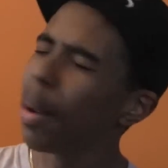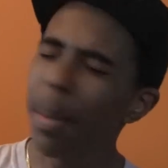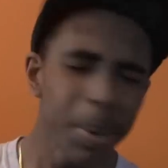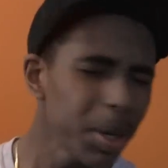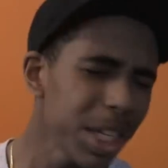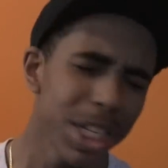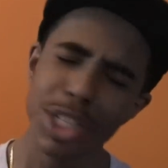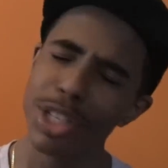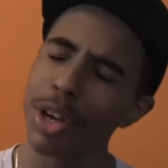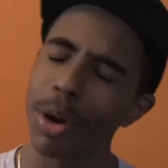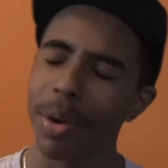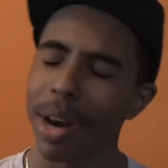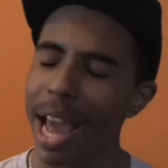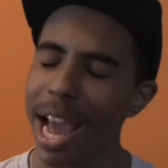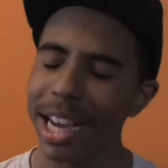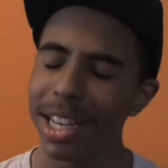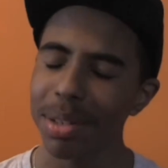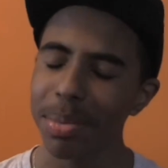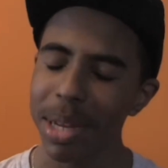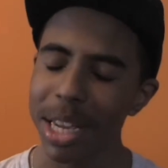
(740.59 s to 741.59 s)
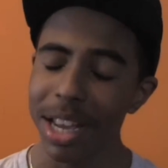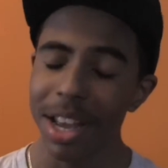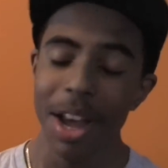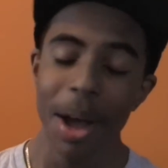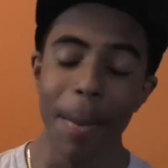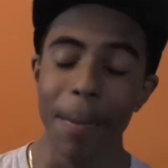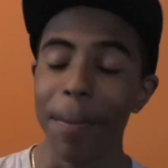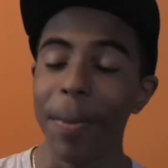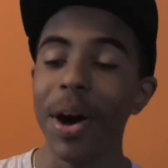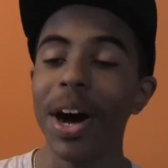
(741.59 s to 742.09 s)
please don't ask me,
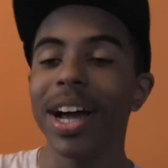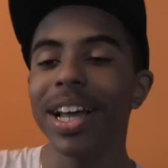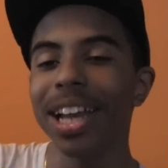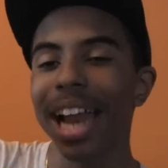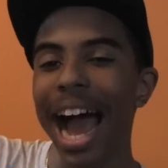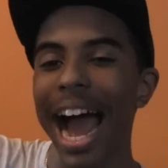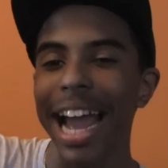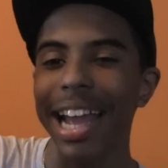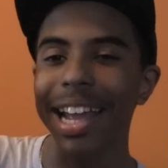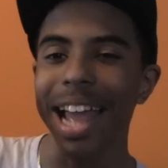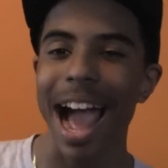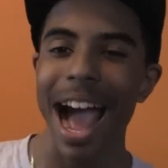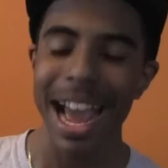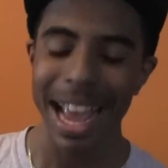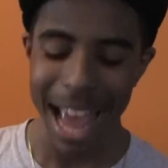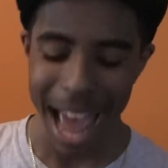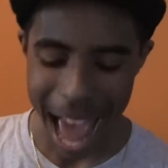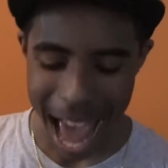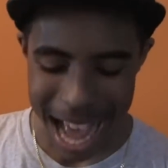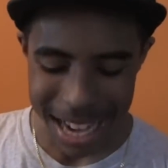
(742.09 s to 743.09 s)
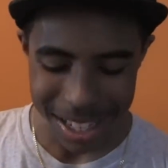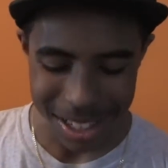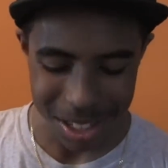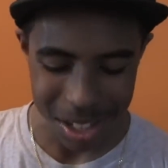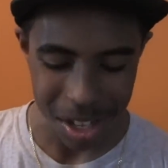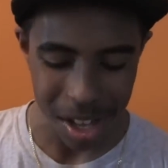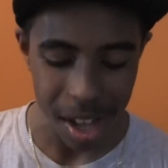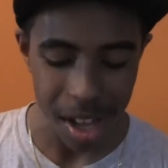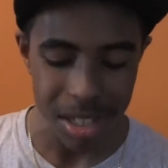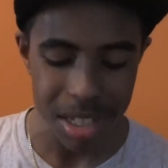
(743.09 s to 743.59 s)
but I
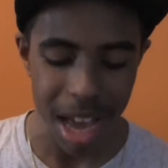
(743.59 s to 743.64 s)
added